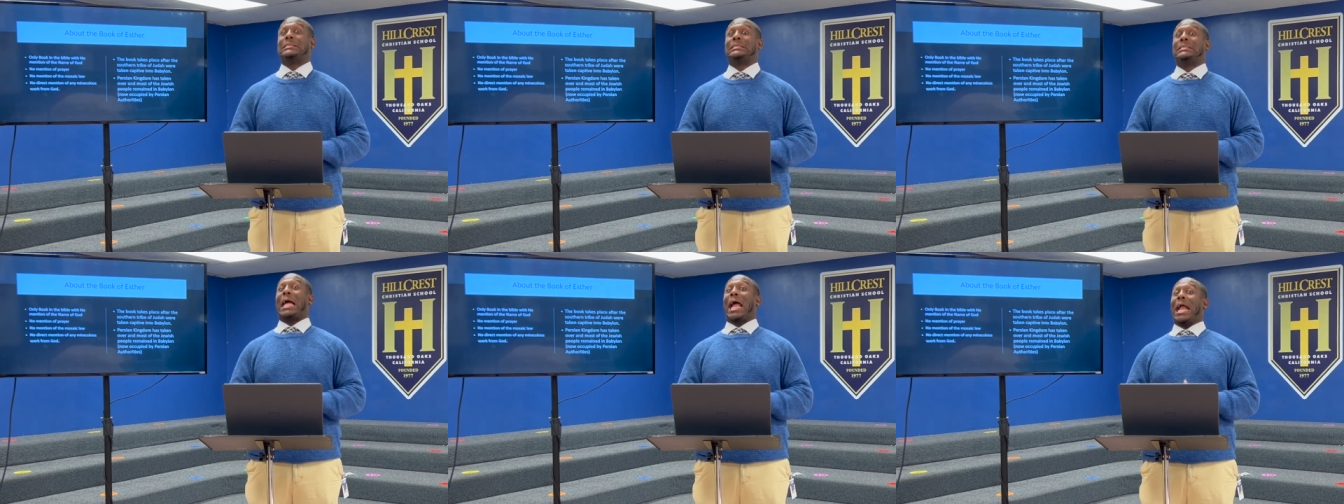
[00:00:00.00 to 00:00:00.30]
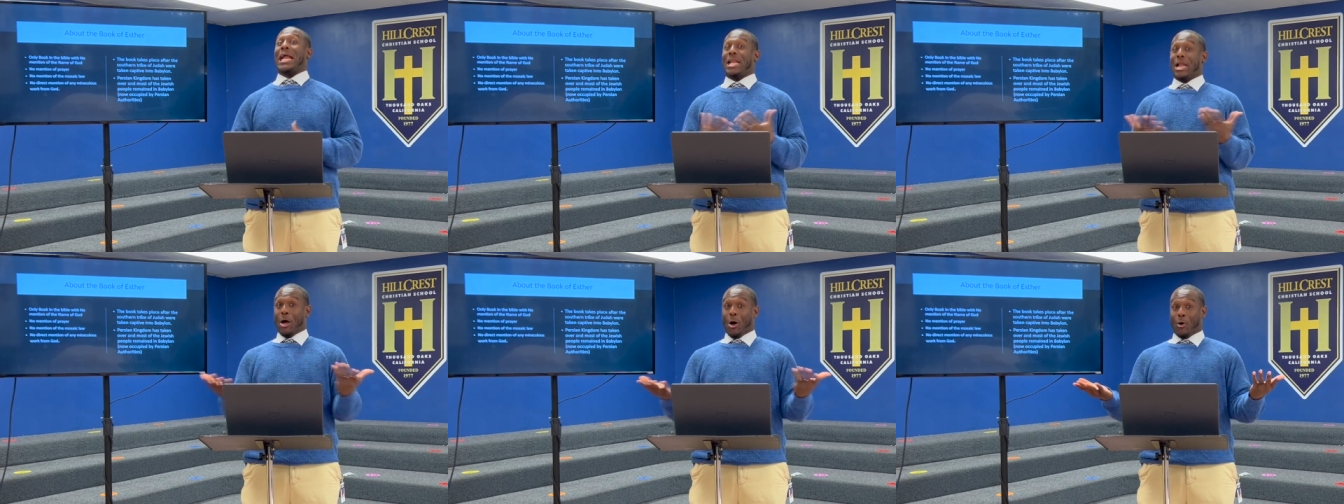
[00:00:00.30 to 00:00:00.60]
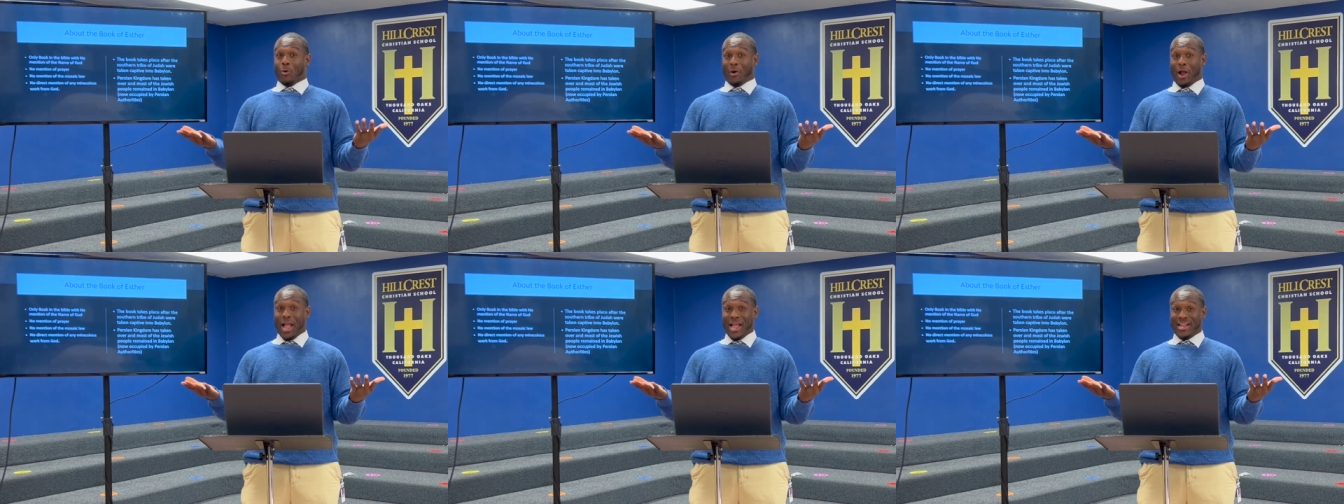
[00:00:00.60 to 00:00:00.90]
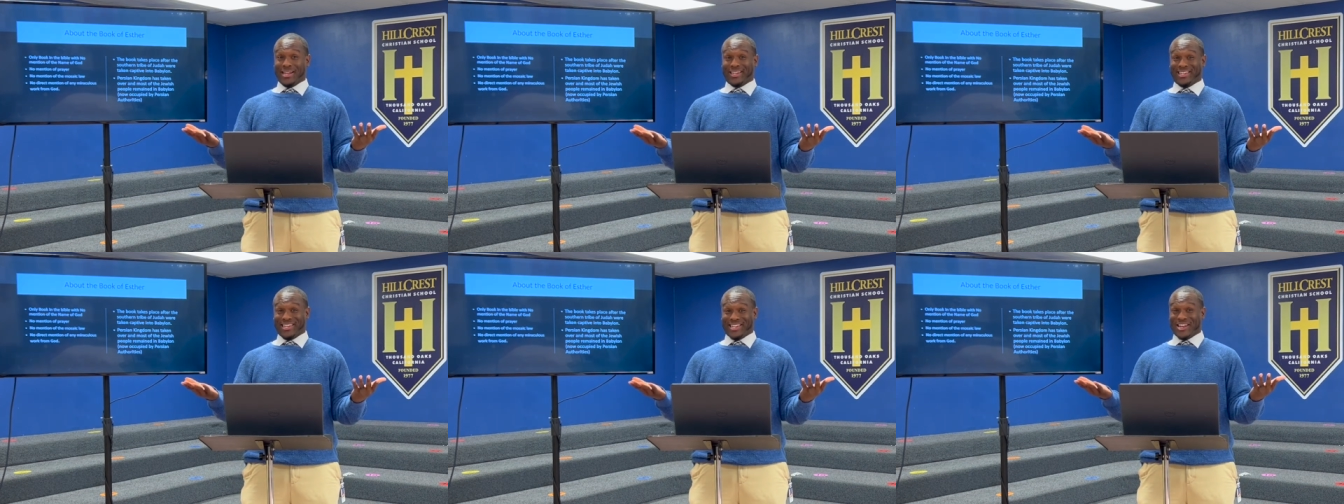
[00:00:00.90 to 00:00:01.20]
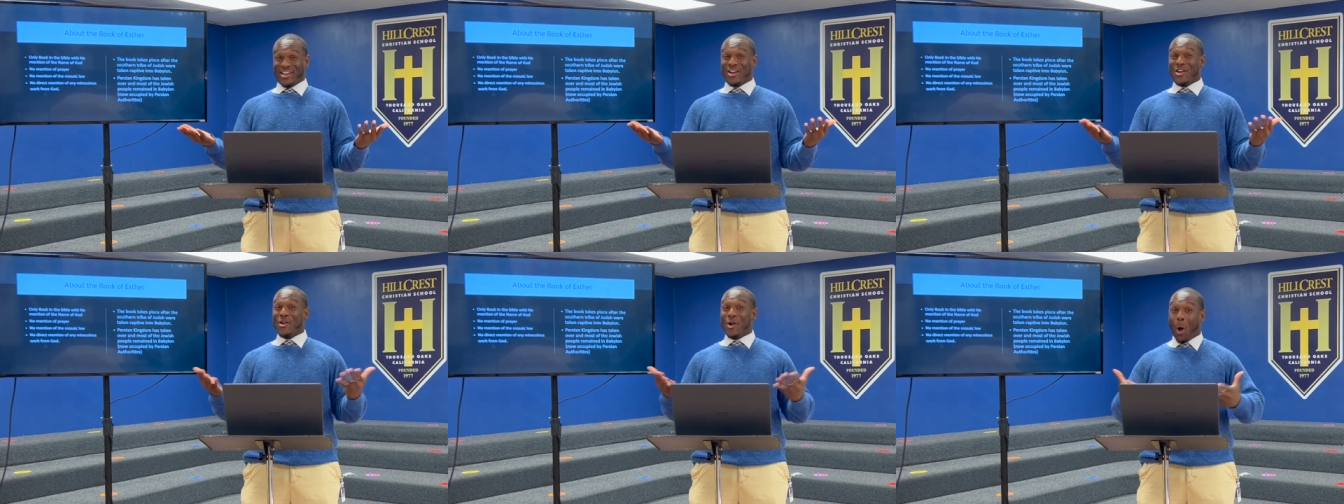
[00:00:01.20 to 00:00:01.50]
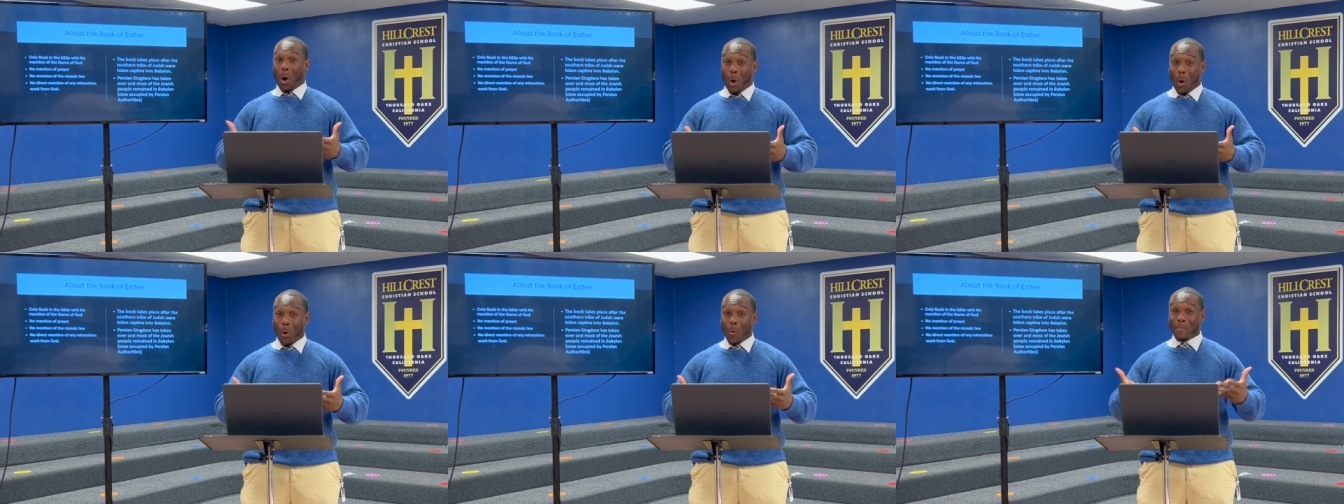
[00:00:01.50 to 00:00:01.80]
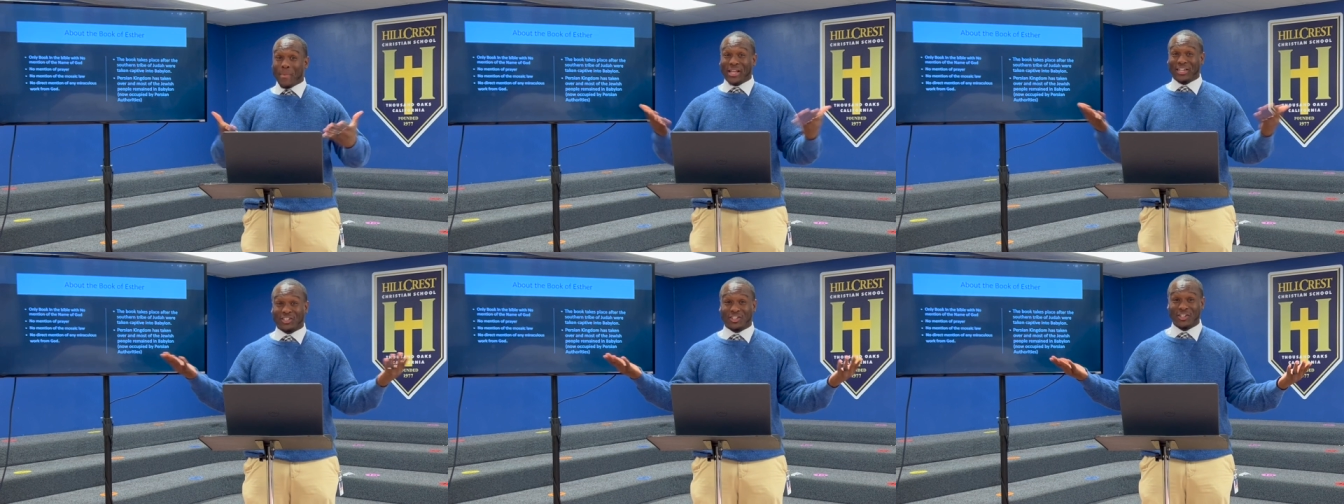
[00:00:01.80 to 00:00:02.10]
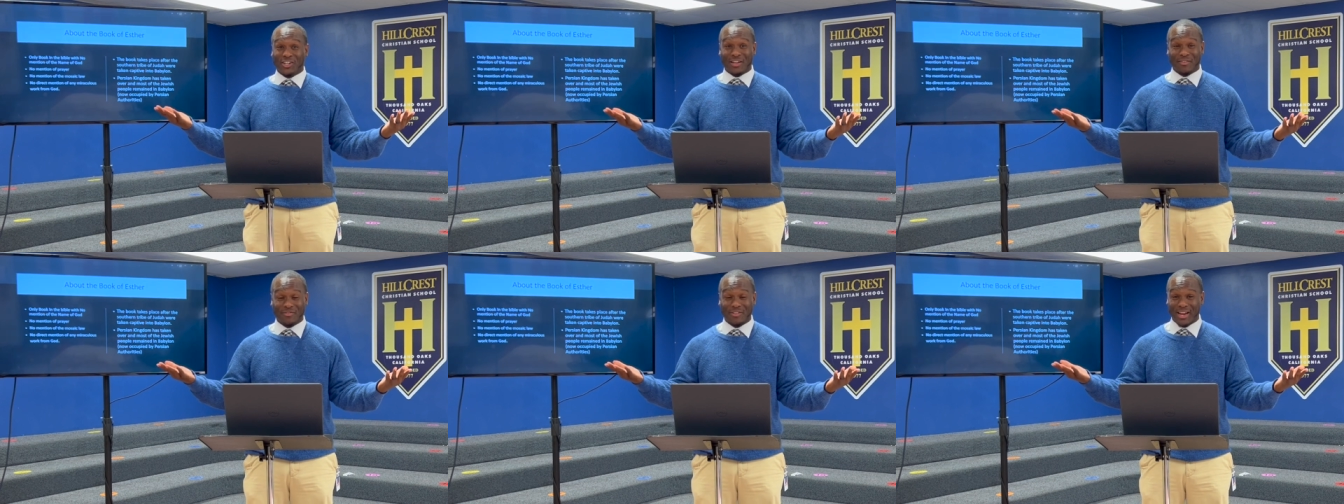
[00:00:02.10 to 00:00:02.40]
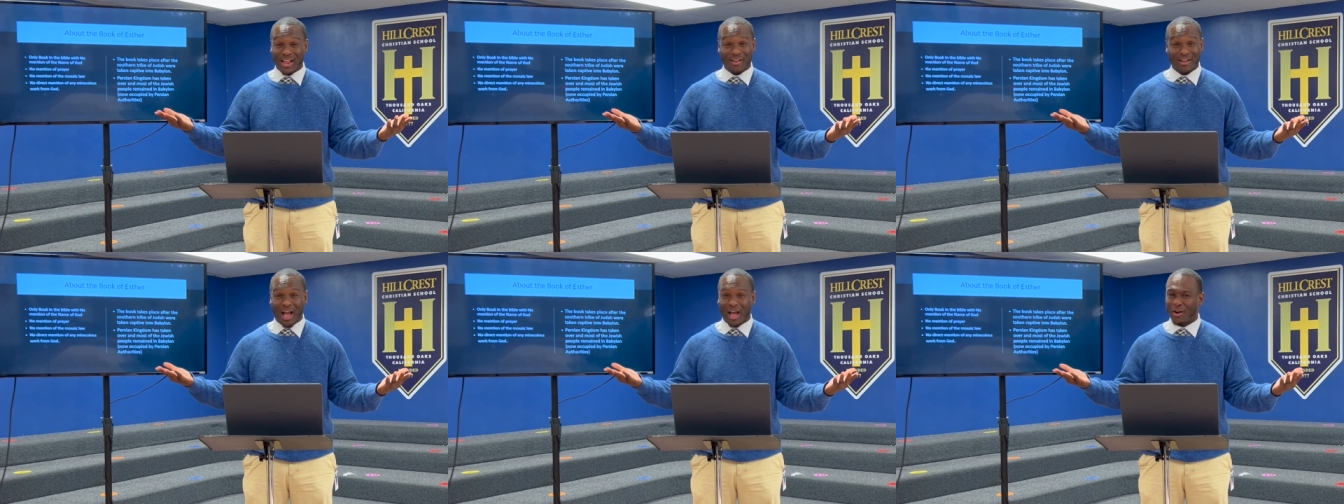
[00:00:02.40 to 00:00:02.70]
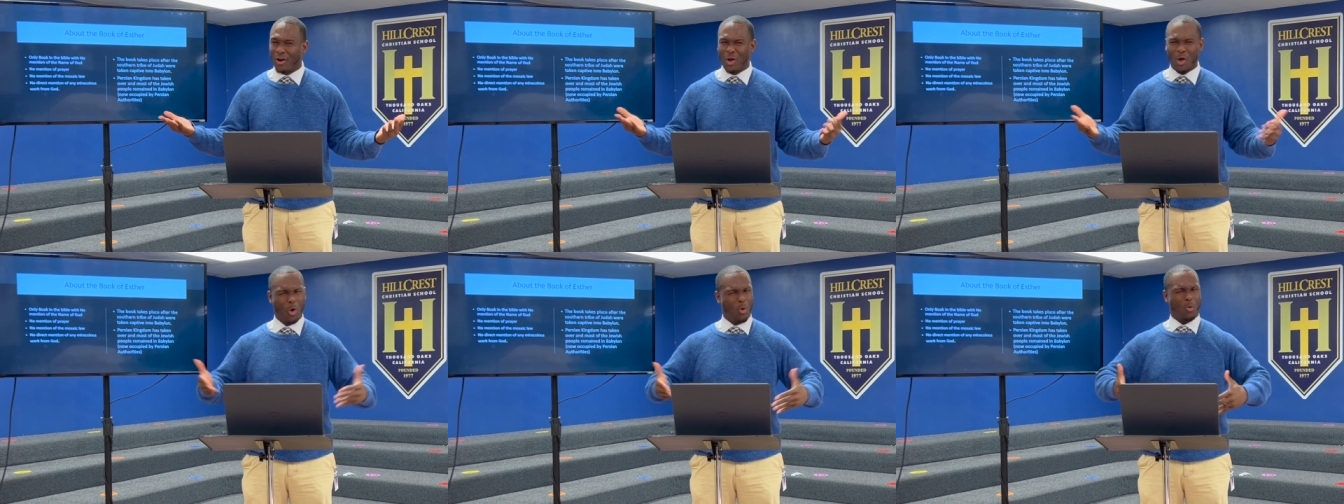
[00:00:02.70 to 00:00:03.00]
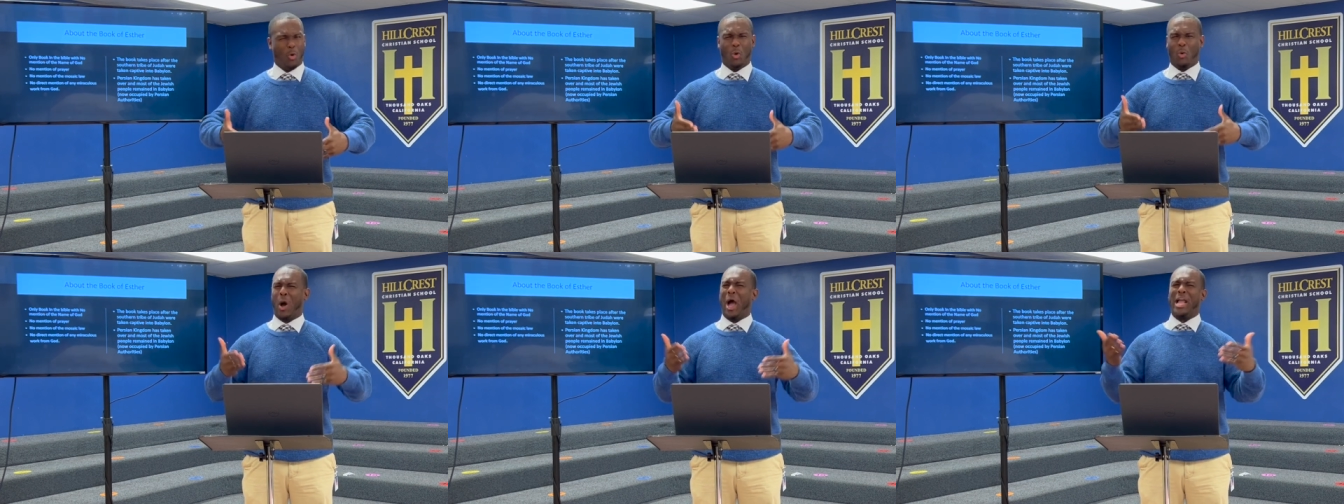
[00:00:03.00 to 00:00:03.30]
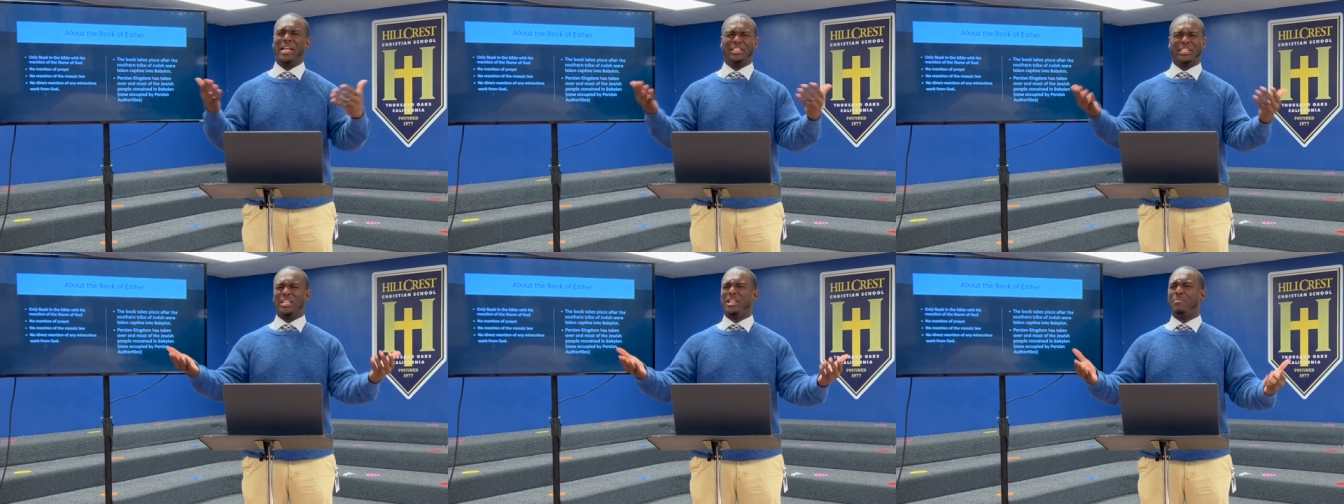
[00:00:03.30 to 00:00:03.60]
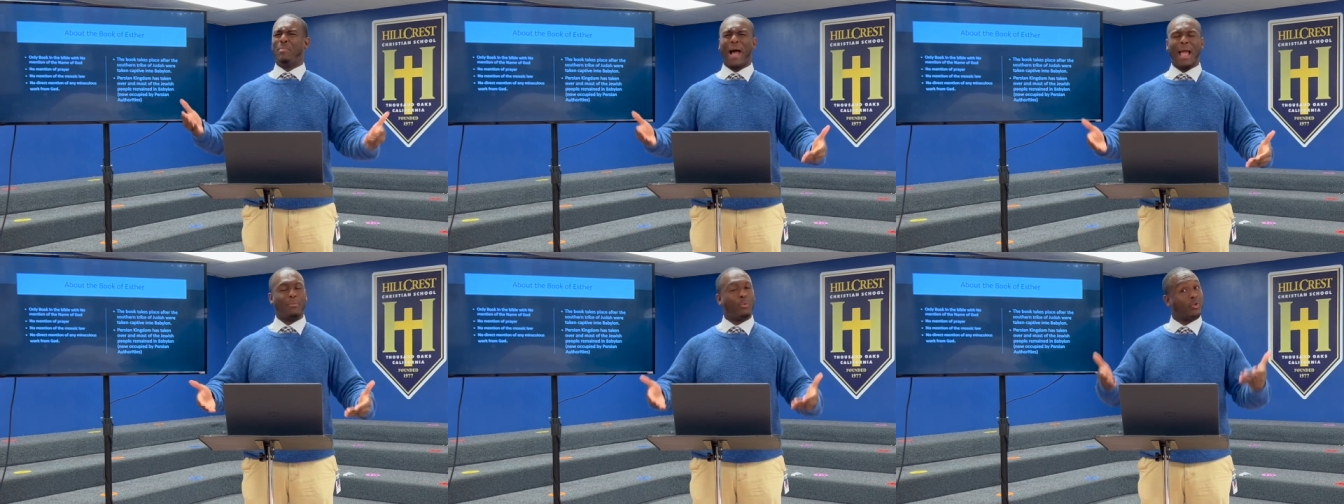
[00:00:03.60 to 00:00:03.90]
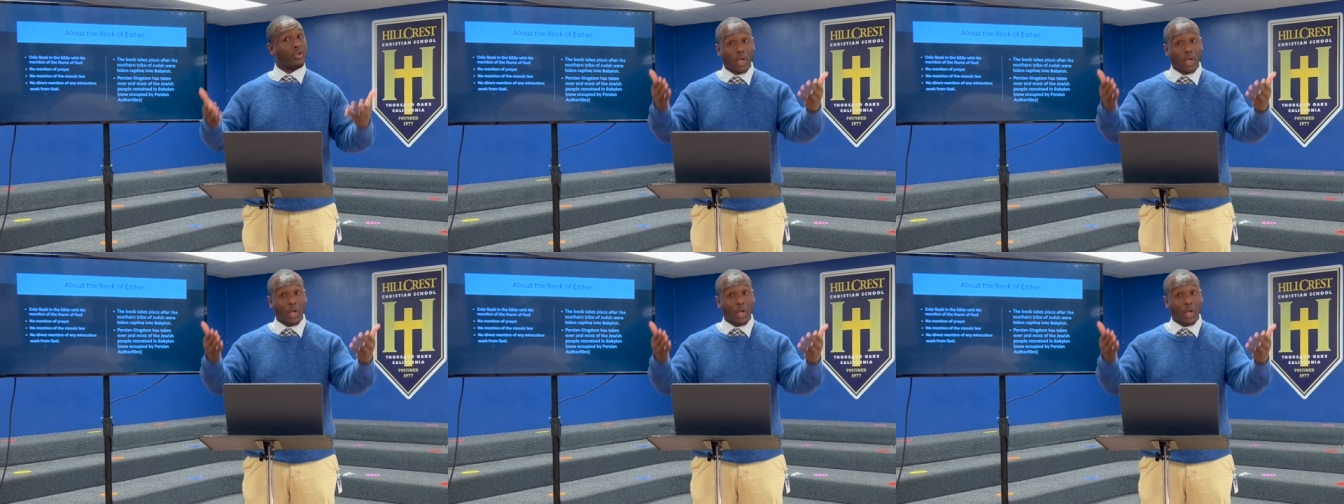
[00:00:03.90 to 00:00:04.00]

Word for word: I know, right? No mention of the name God. Well, why is it in the Bible?